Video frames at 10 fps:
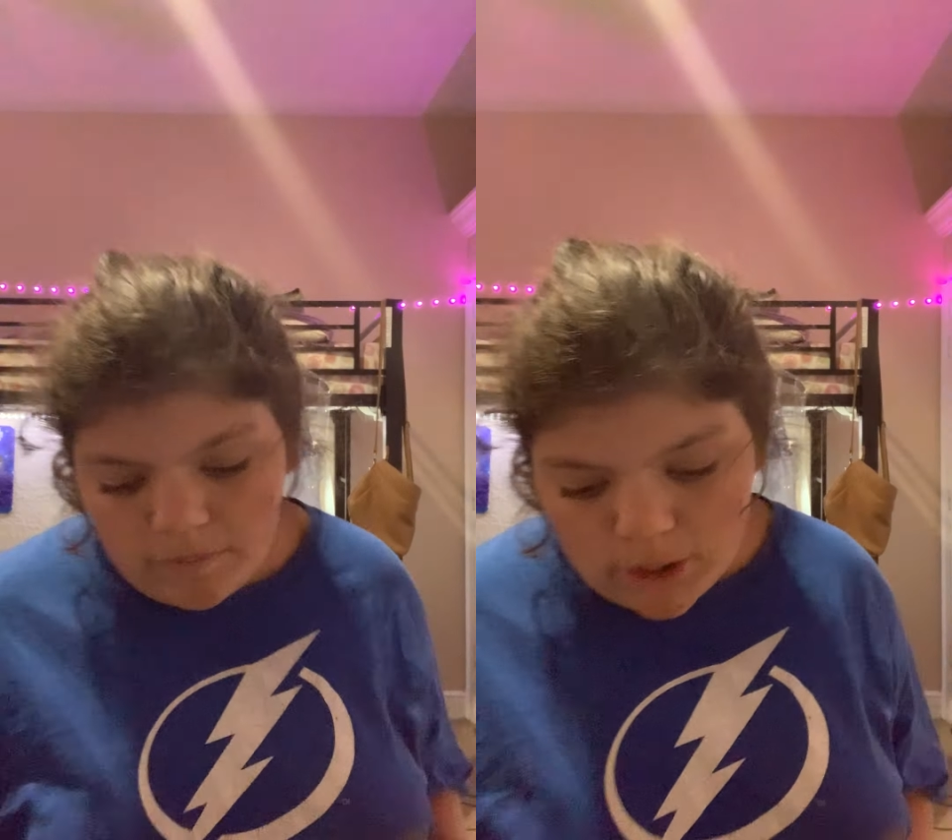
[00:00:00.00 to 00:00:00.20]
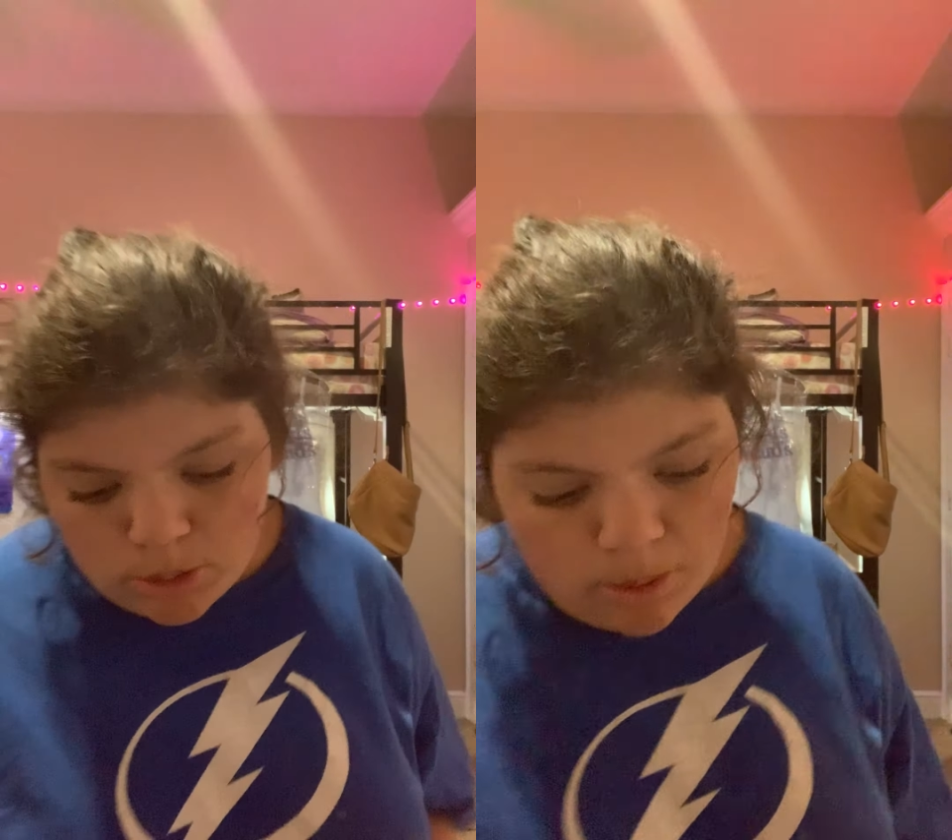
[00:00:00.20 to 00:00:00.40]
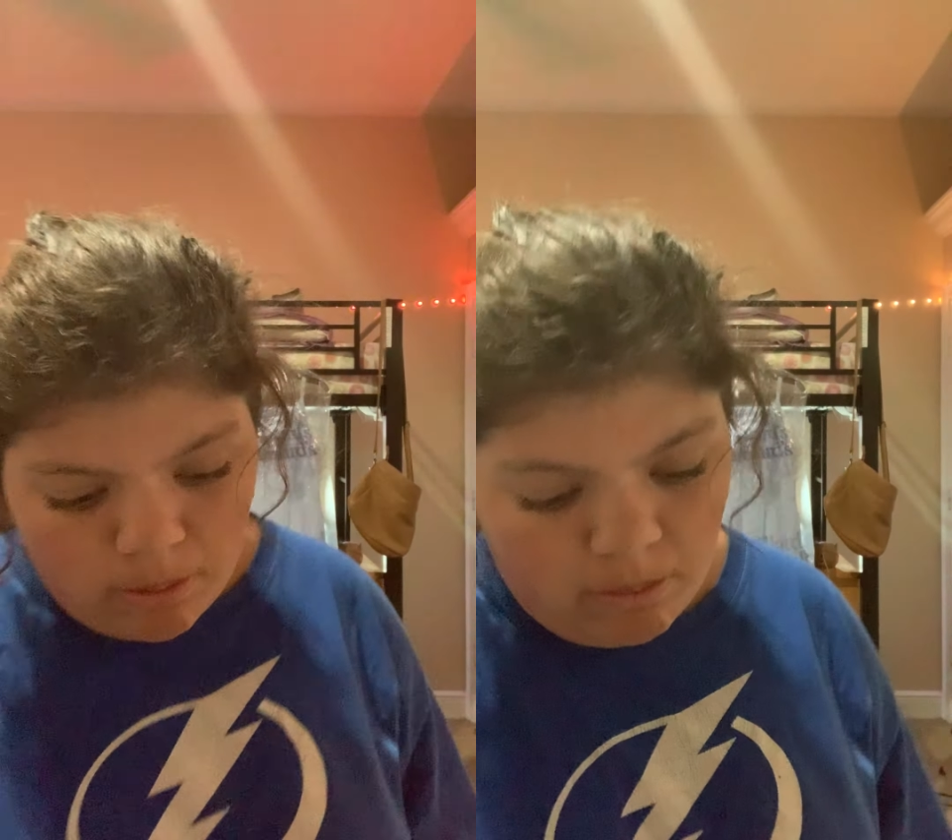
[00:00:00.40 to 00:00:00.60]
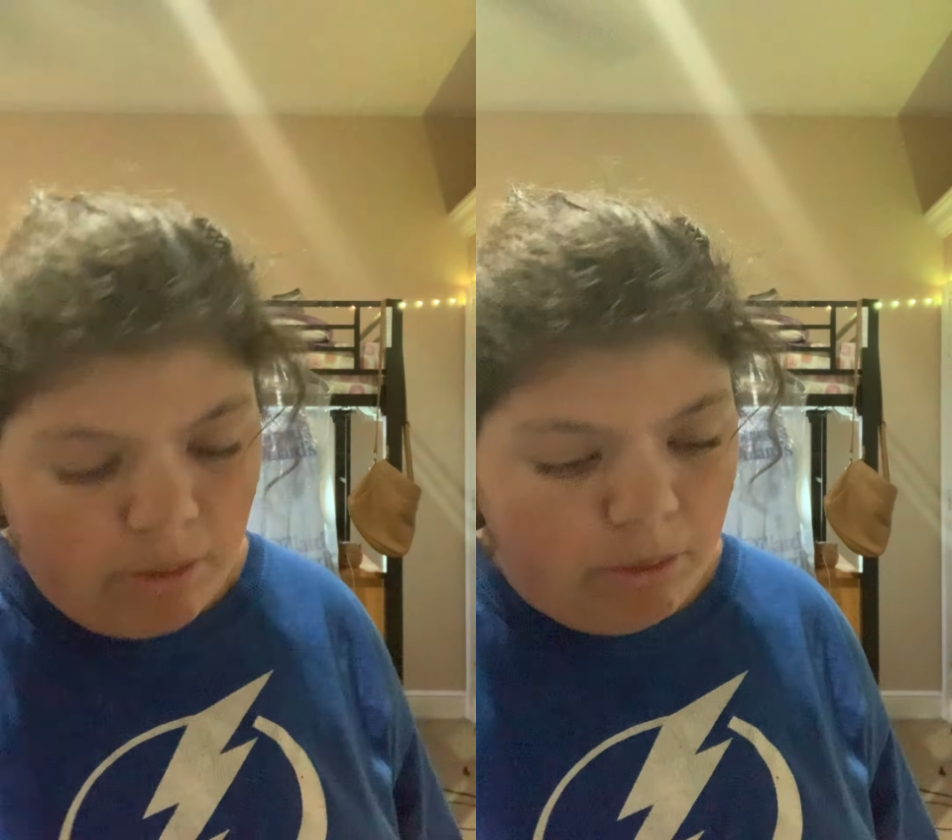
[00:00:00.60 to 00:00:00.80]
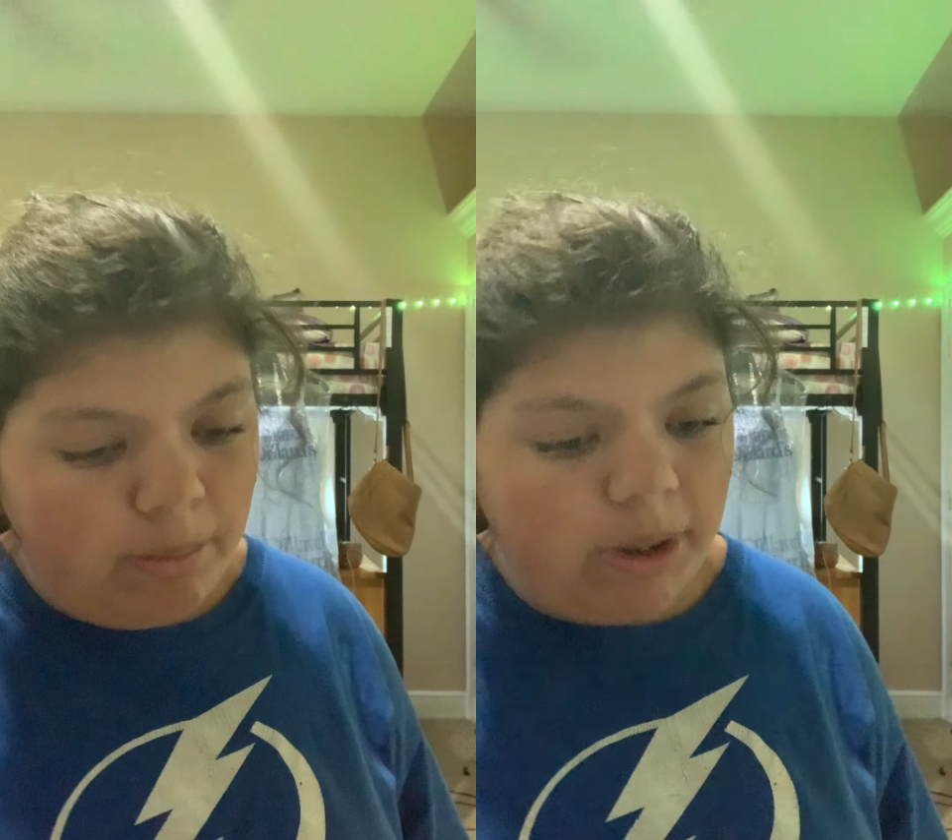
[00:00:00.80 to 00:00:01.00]
this one,
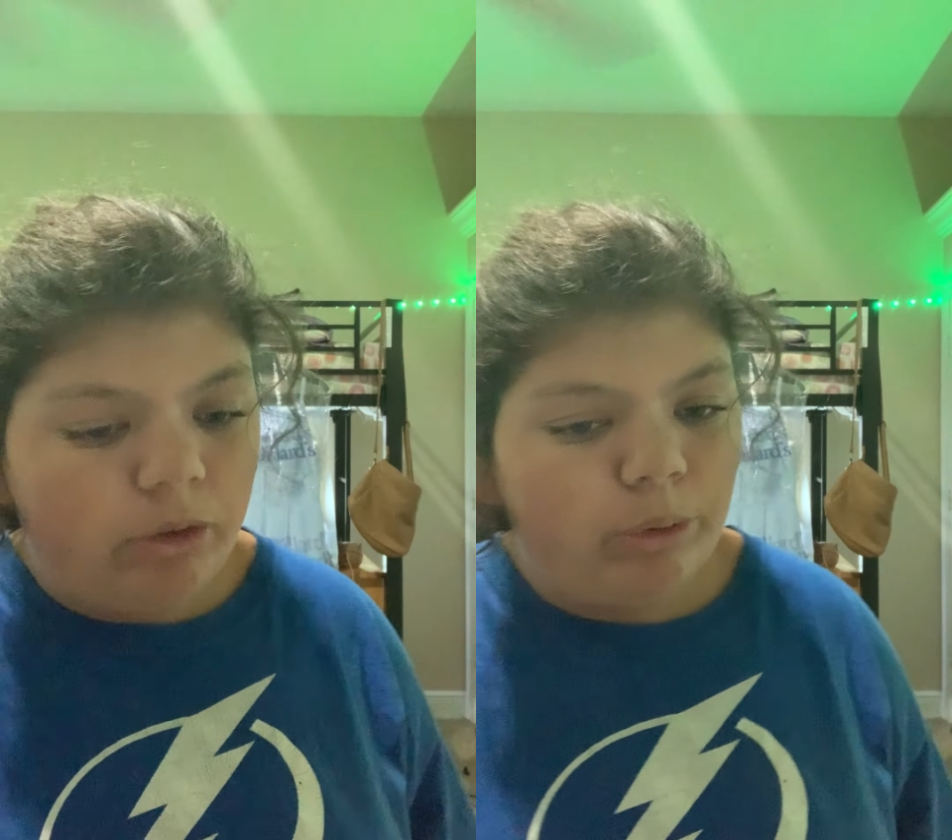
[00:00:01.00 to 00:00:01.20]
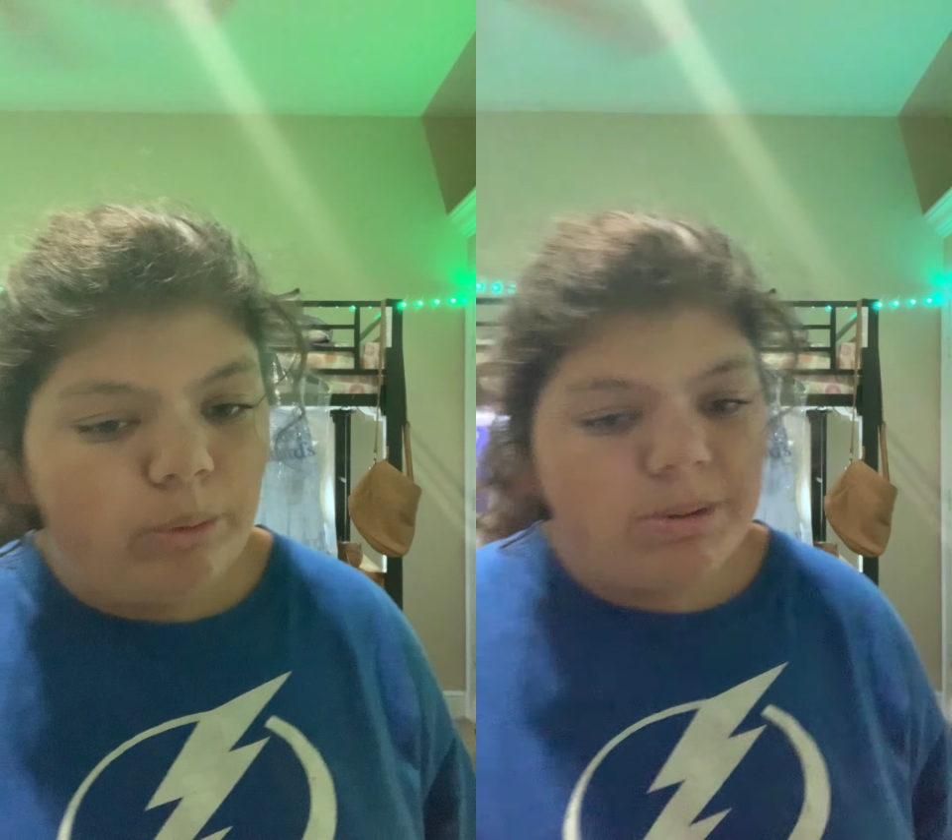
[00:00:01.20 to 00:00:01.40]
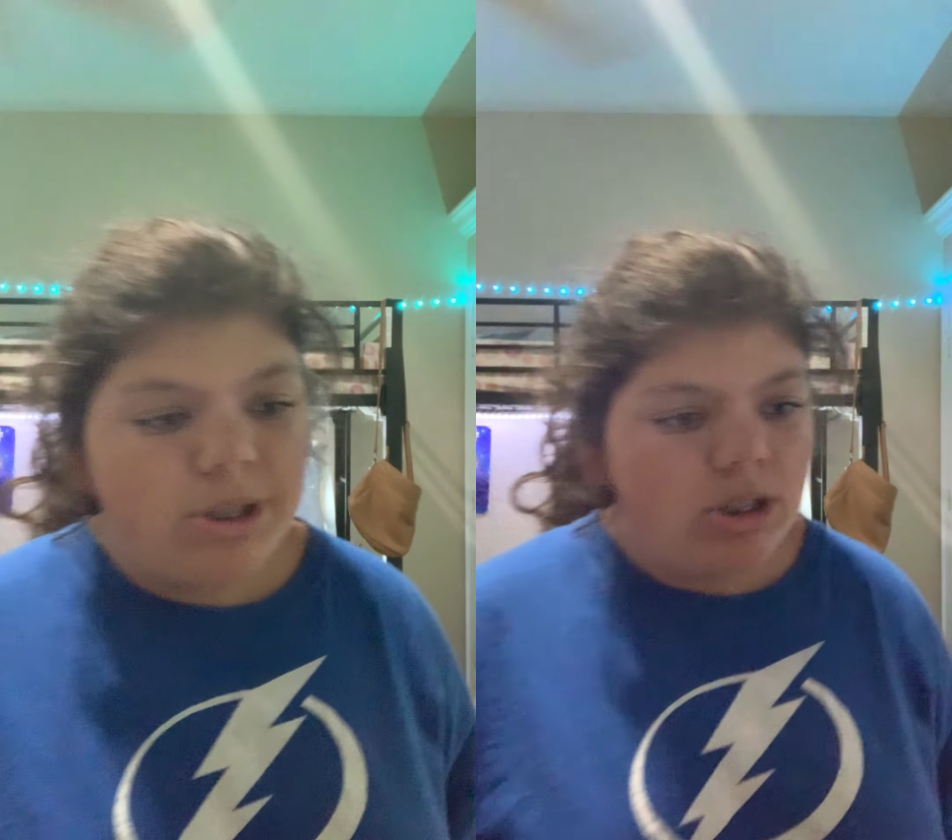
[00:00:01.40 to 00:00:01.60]
we were being groups